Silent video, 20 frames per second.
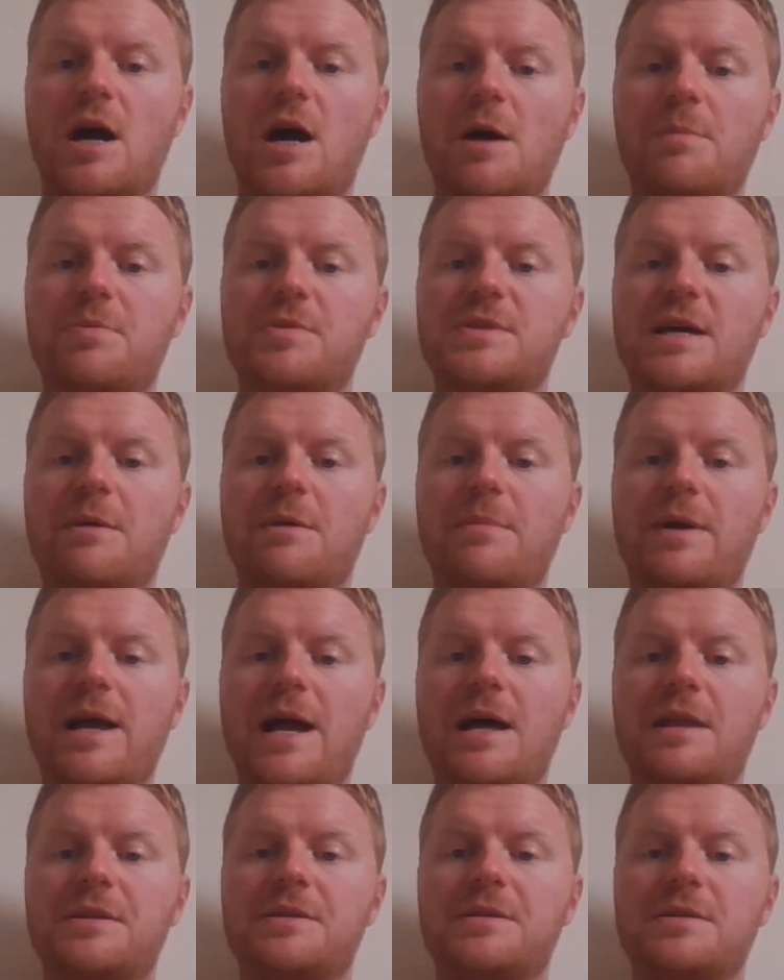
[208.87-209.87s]
I put out my
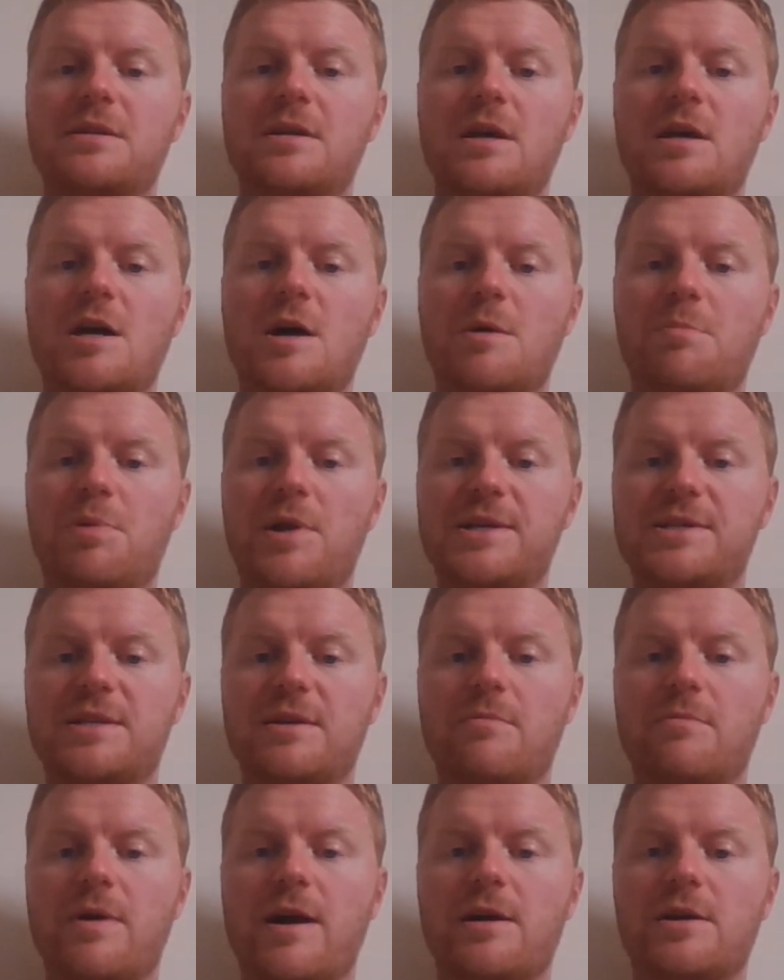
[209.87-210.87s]
hand and placed
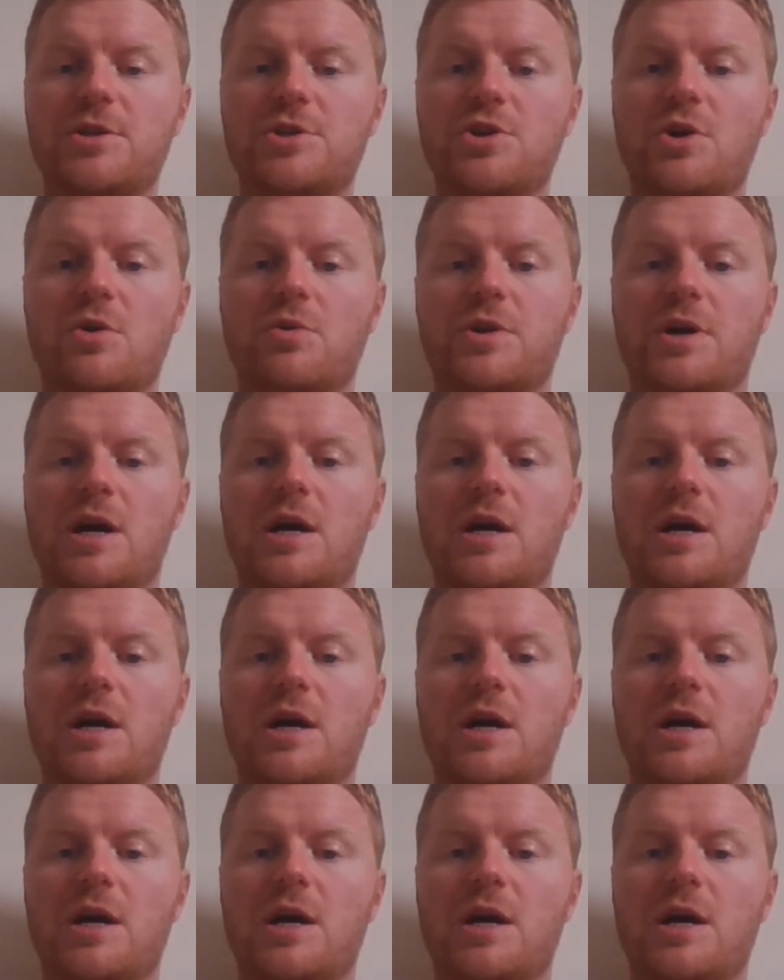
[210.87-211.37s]
it where her shoulder